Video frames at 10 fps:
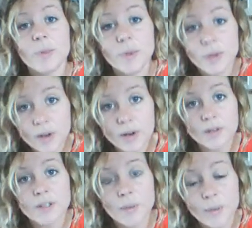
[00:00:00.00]

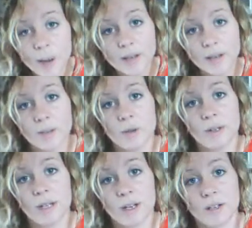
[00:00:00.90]
pure, direct
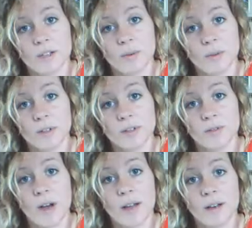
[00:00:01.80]
communication with the
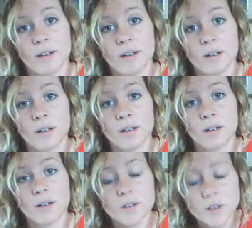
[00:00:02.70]
divine,
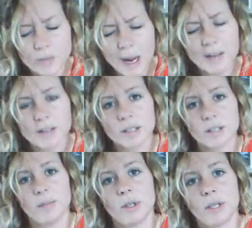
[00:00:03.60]
direct
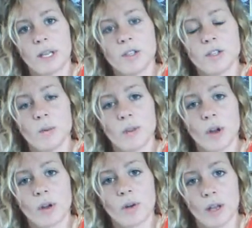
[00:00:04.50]
communication with
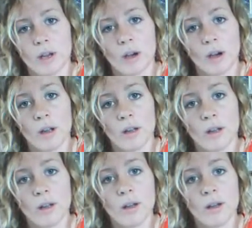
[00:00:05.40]
our Creator,
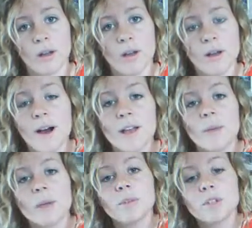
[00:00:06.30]
I
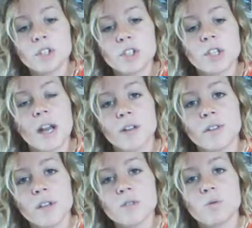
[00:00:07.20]
am able to share
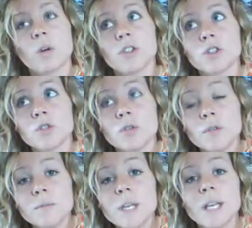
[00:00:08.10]
these words
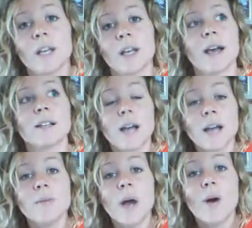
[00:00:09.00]
through me as
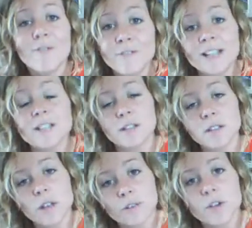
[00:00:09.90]
I am now a
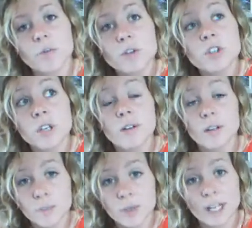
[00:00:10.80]
vessel of
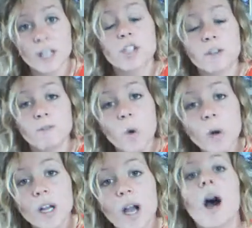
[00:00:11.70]
communication
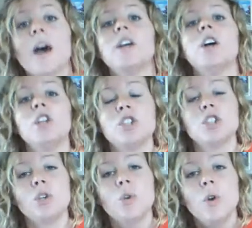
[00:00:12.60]
for God
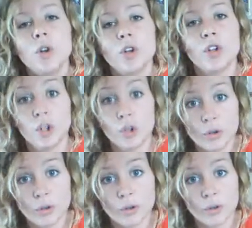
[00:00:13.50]
to
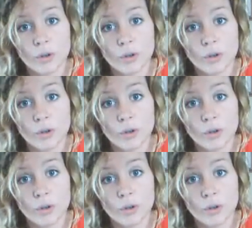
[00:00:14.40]
you.